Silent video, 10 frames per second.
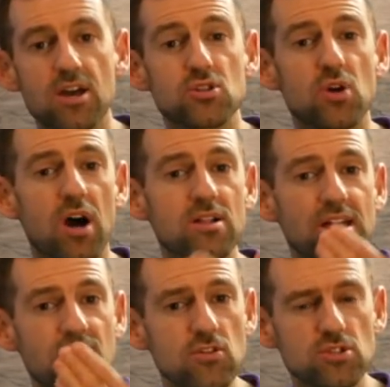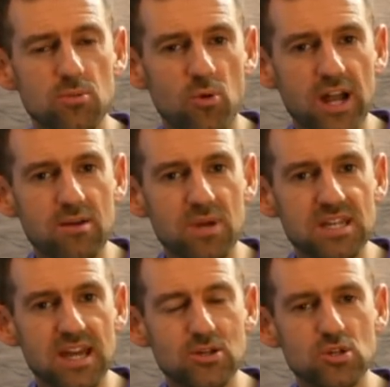So I'll give you some
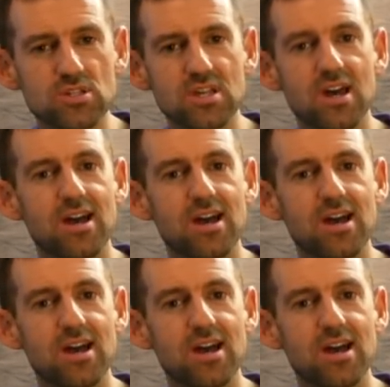recommendations,